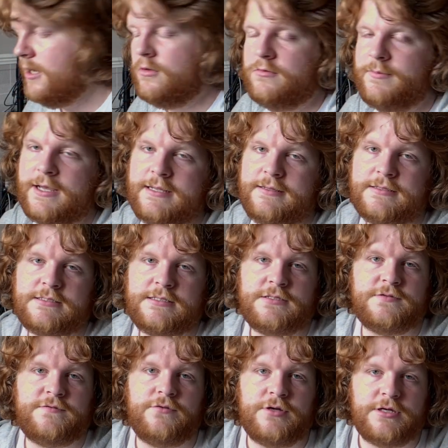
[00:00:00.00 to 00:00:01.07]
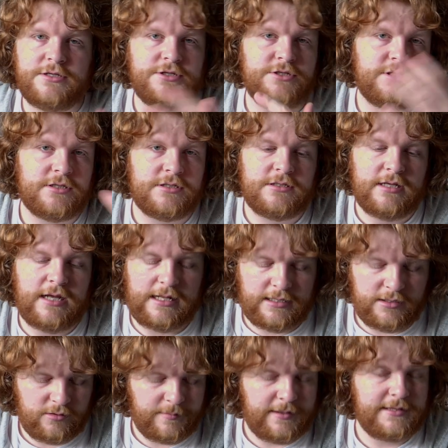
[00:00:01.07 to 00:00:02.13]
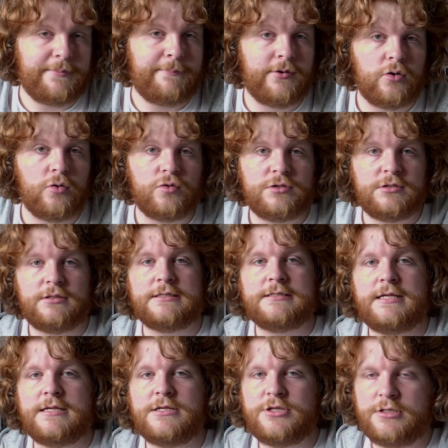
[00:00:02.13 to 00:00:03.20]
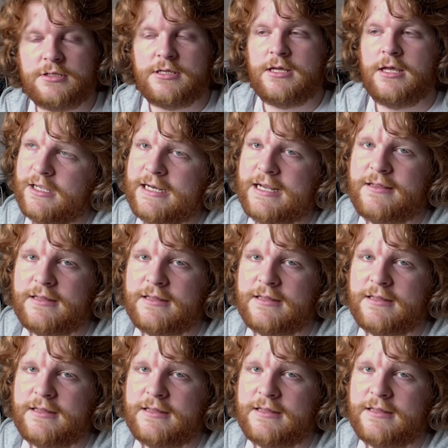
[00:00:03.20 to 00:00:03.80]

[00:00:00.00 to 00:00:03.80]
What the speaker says: all the behind the scenes footage, just a little bit to post essentially. And then